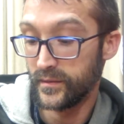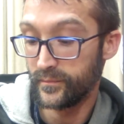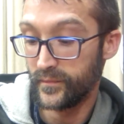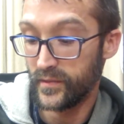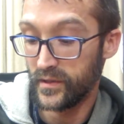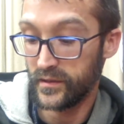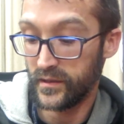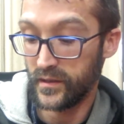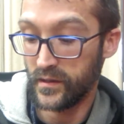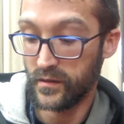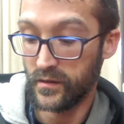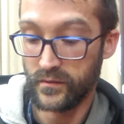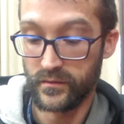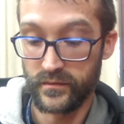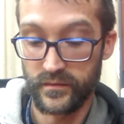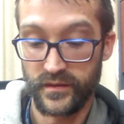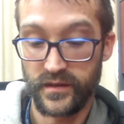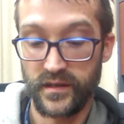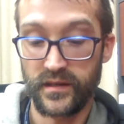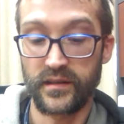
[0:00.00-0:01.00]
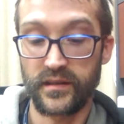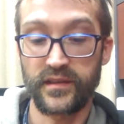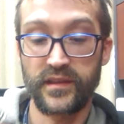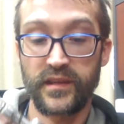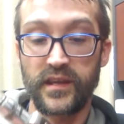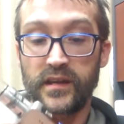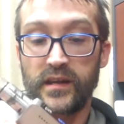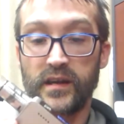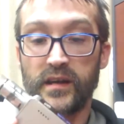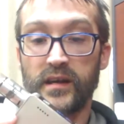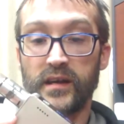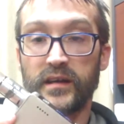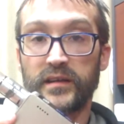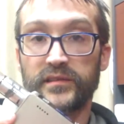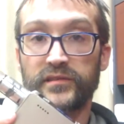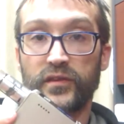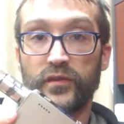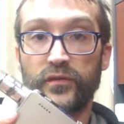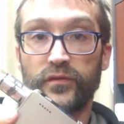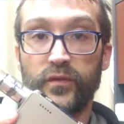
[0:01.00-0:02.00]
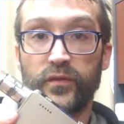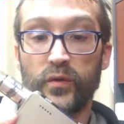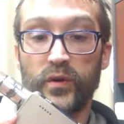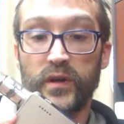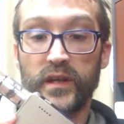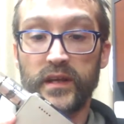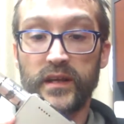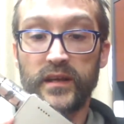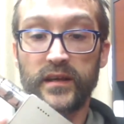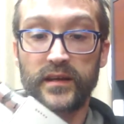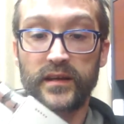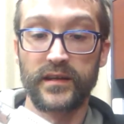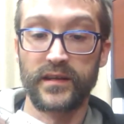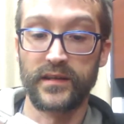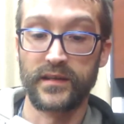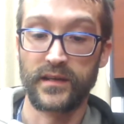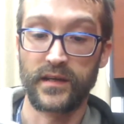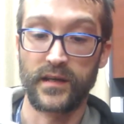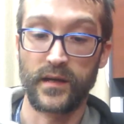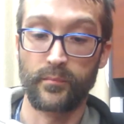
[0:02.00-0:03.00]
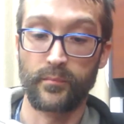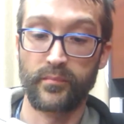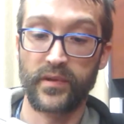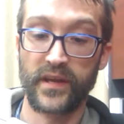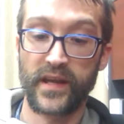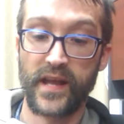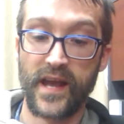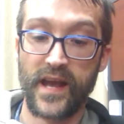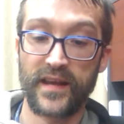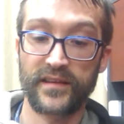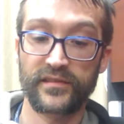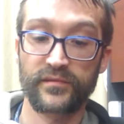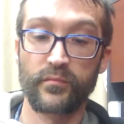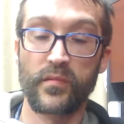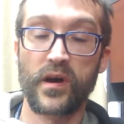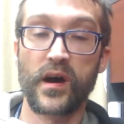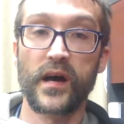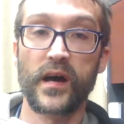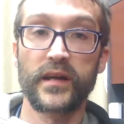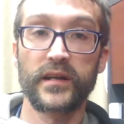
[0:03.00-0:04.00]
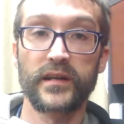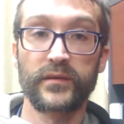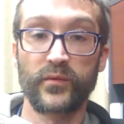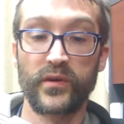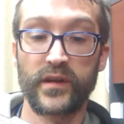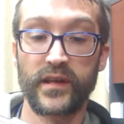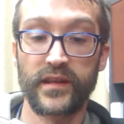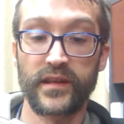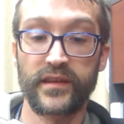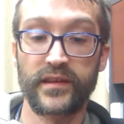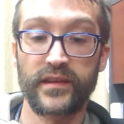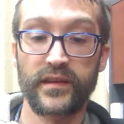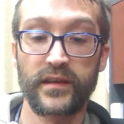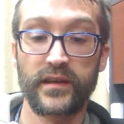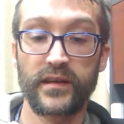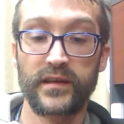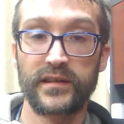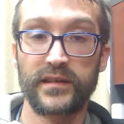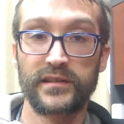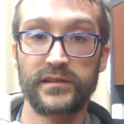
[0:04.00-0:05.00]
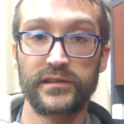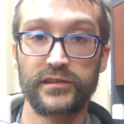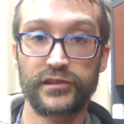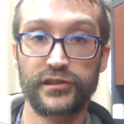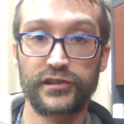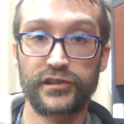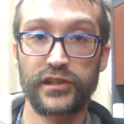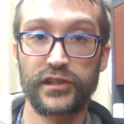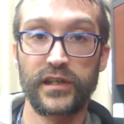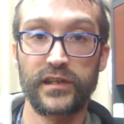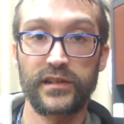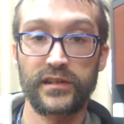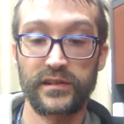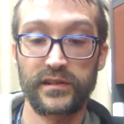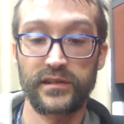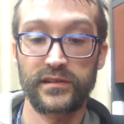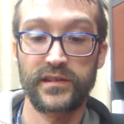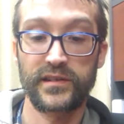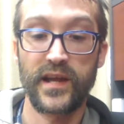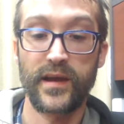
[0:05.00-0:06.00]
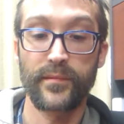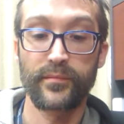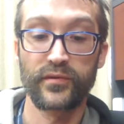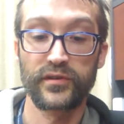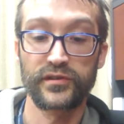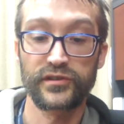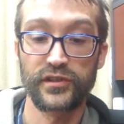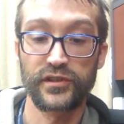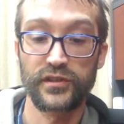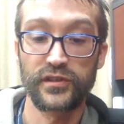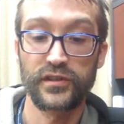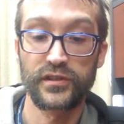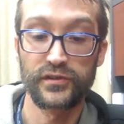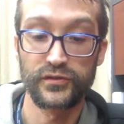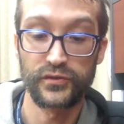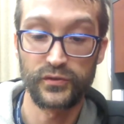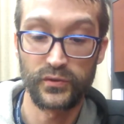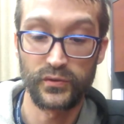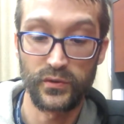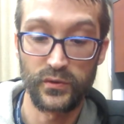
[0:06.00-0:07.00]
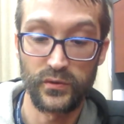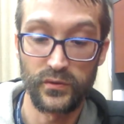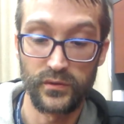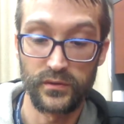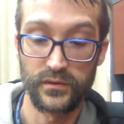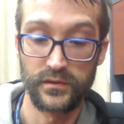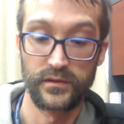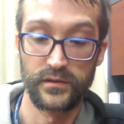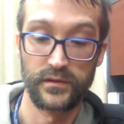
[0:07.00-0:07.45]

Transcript: there you go, the Athena 240, a big ass mod with shit temperature control.